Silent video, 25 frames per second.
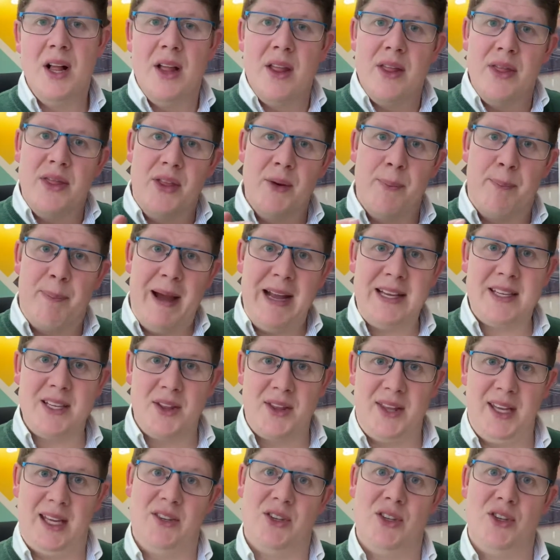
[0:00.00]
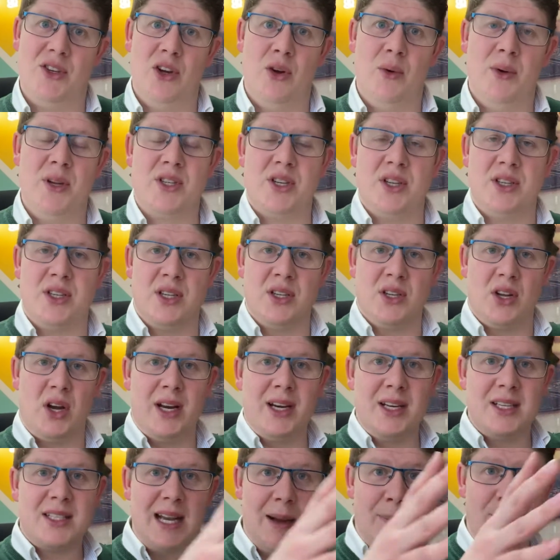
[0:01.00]
The better thing to do is to
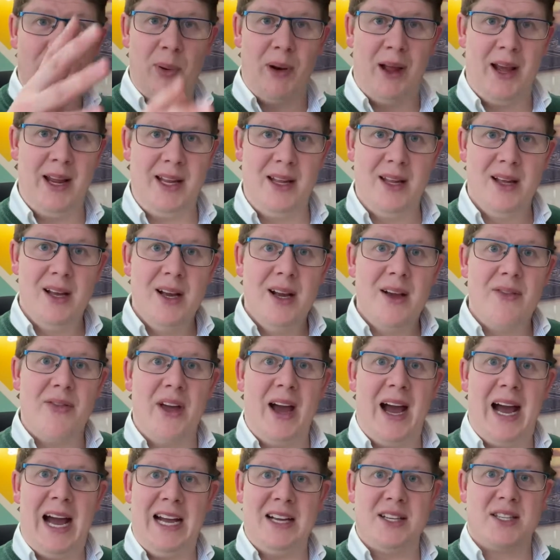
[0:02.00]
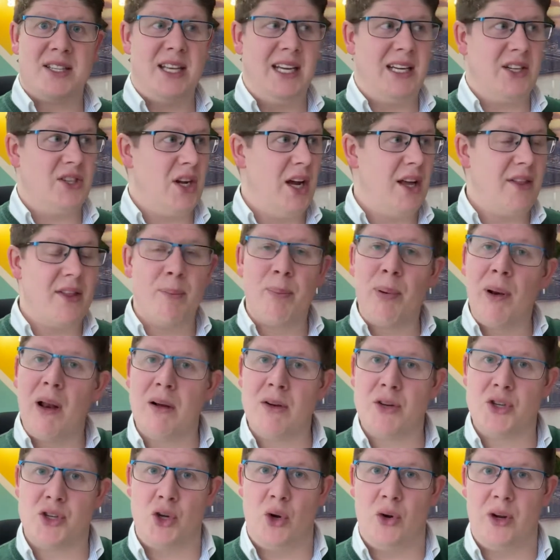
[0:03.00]
design a template that has things like the
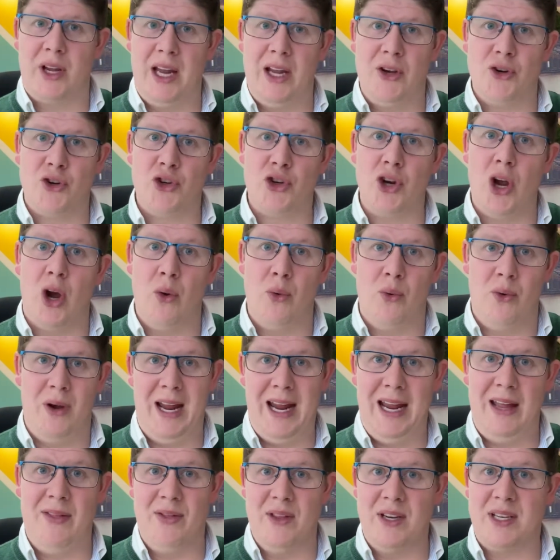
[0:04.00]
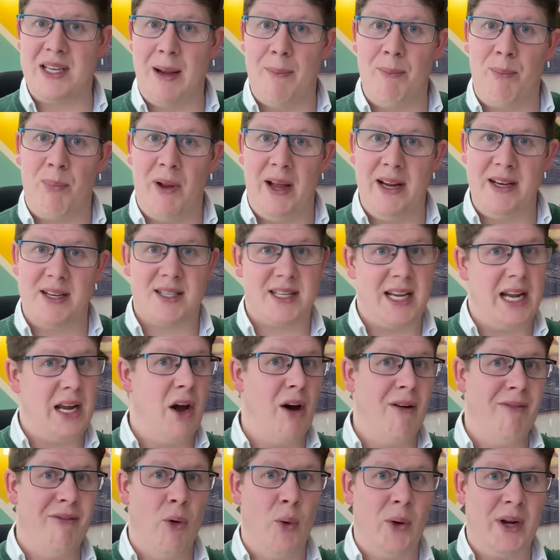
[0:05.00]
plug socket shown in the template to say
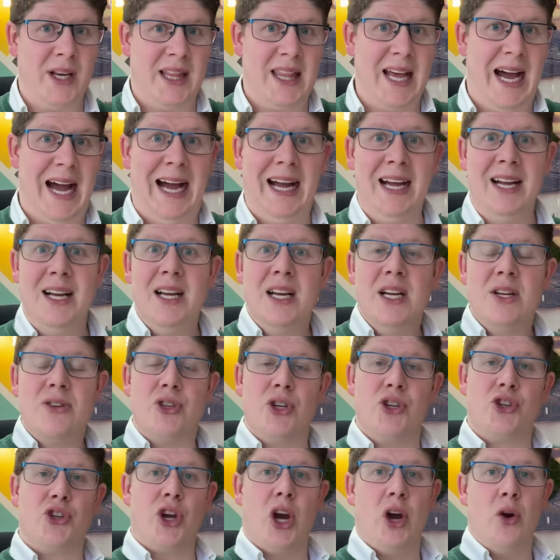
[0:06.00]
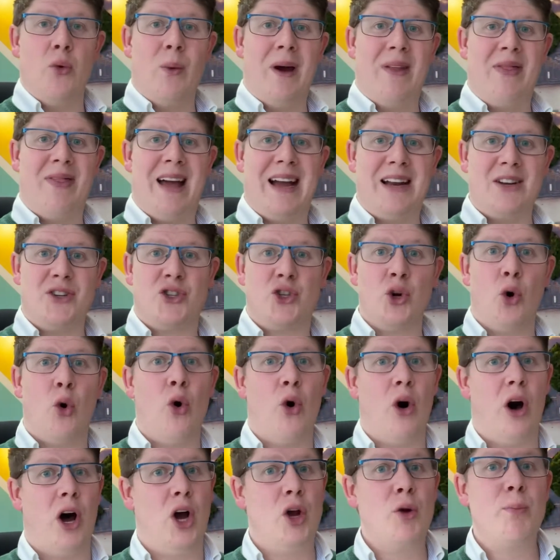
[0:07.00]
avoid that, to show when that
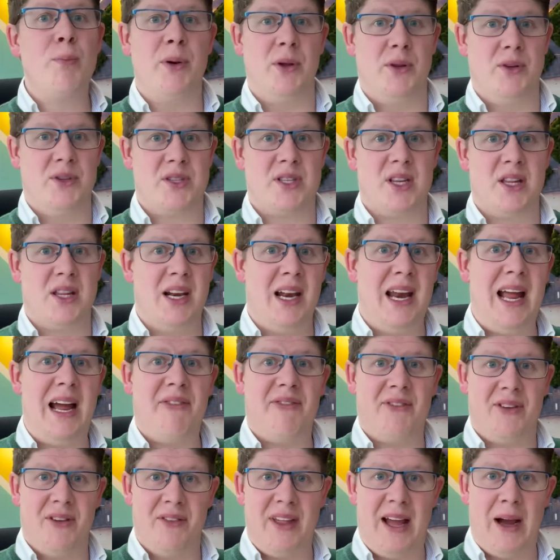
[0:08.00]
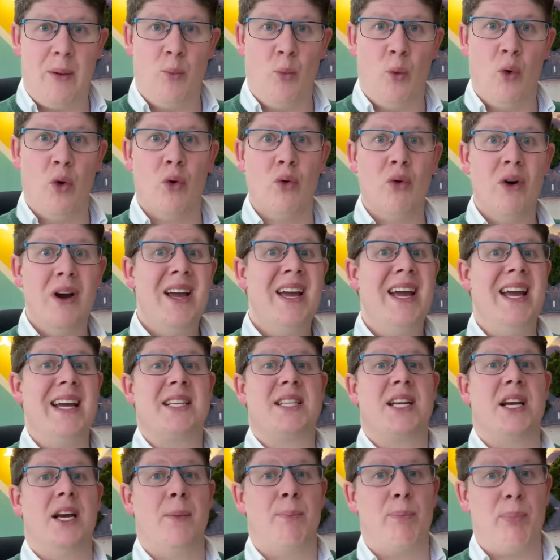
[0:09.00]
door opens to the left of that wall, it's
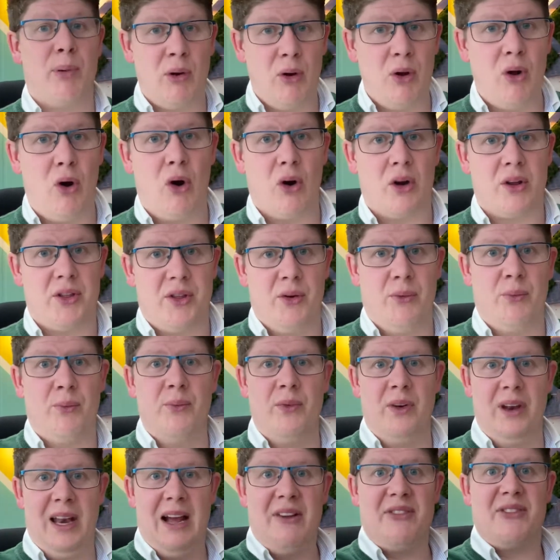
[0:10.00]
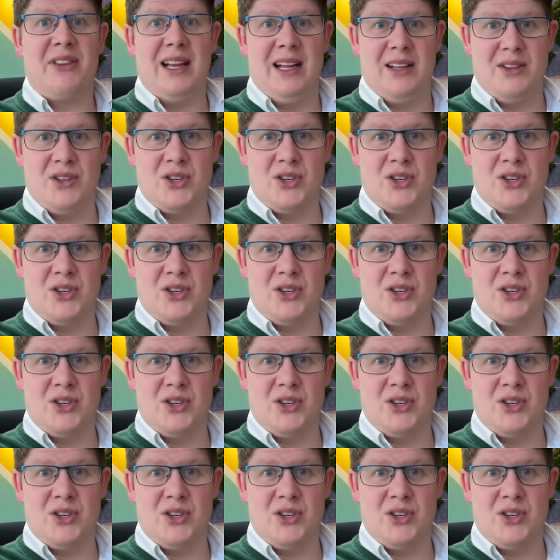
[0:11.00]
going to block the left-hand